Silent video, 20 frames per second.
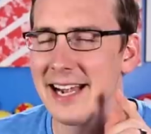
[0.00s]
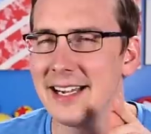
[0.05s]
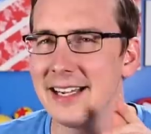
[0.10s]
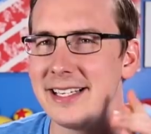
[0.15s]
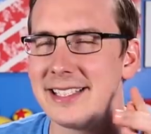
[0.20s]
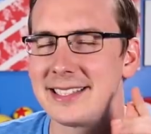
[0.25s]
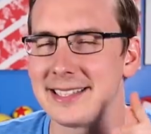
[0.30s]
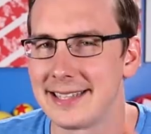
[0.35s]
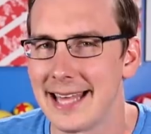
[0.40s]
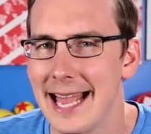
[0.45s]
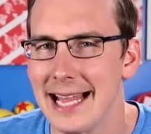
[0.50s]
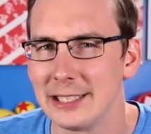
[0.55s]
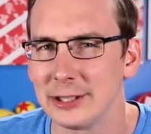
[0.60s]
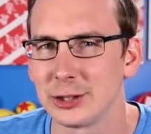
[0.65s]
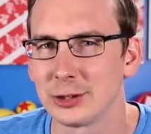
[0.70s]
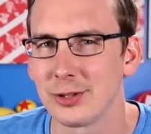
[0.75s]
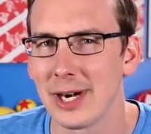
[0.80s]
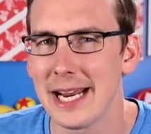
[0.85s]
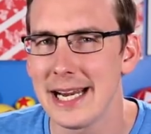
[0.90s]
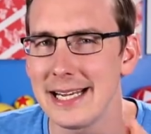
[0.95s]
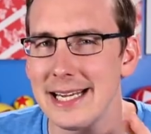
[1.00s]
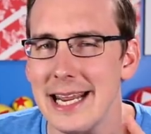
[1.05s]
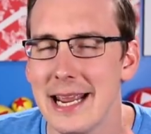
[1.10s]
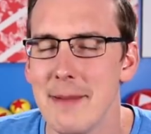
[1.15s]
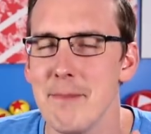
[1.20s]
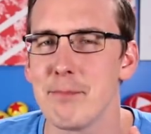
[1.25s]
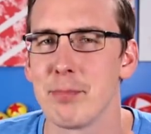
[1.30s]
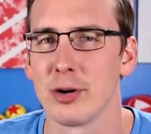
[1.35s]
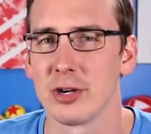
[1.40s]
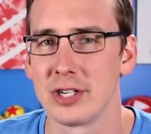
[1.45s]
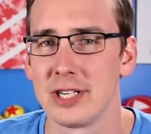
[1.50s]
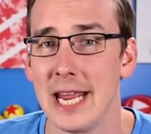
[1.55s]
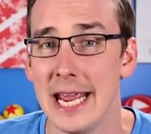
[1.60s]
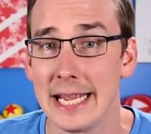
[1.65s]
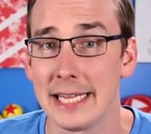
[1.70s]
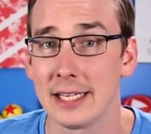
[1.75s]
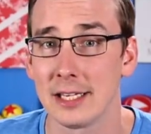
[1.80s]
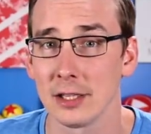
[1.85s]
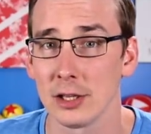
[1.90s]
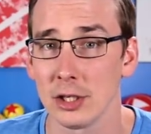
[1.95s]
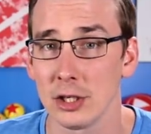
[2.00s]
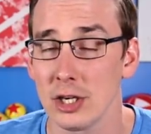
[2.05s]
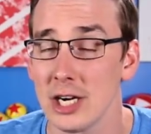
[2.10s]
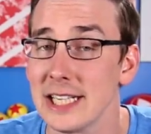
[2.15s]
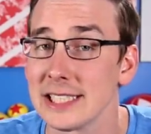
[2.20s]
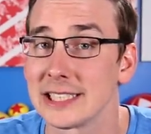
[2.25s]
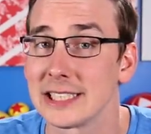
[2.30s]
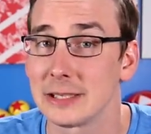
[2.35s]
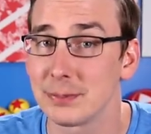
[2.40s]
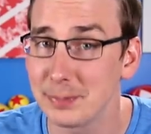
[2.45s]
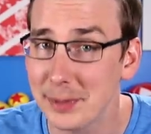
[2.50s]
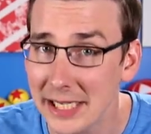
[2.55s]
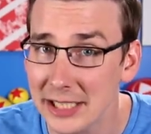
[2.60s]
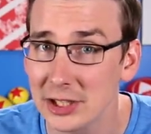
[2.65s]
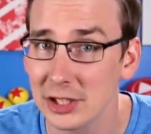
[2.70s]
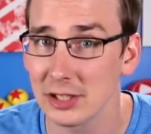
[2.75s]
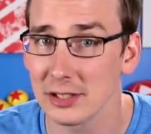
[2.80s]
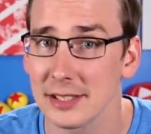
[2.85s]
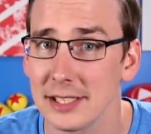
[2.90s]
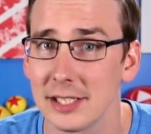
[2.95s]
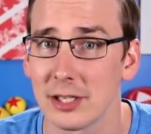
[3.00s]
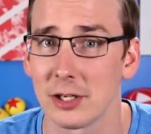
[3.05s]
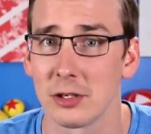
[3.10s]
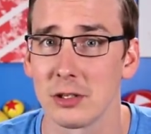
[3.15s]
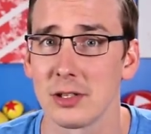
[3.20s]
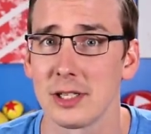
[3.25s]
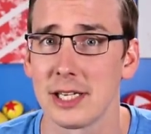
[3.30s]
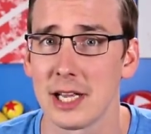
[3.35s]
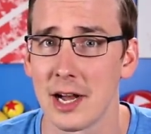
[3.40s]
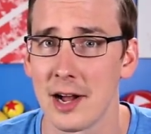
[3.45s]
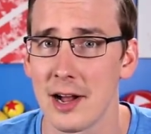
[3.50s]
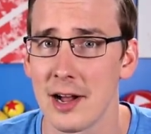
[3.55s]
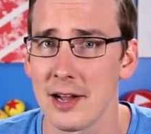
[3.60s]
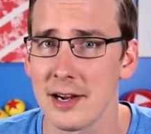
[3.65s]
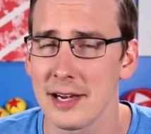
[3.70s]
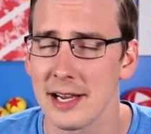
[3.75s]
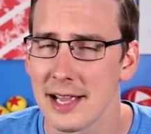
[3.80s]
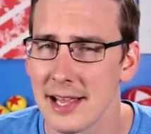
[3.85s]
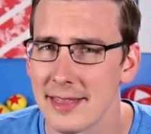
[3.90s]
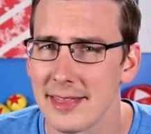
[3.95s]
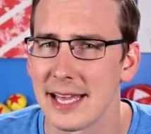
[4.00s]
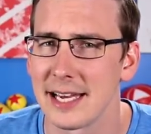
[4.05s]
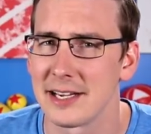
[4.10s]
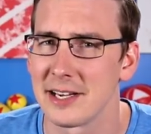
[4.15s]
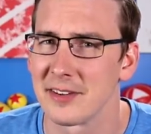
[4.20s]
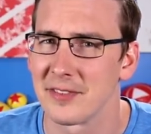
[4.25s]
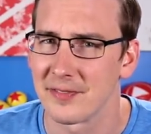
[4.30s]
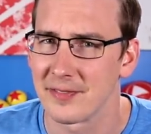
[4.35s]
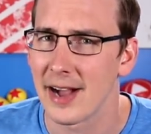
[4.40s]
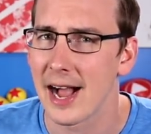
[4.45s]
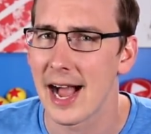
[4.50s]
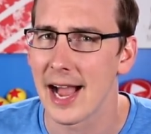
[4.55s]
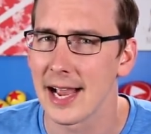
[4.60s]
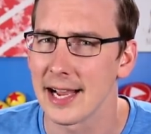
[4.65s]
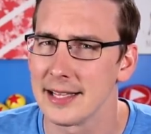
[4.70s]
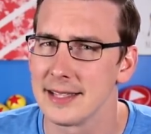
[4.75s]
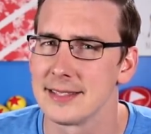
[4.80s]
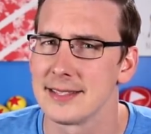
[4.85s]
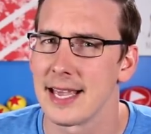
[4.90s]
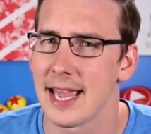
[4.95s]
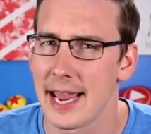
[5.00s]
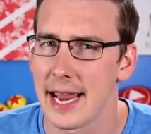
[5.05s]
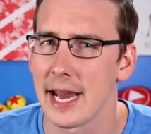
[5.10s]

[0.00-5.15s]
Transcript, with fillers: And it is that trait in particular, especially early on, that defines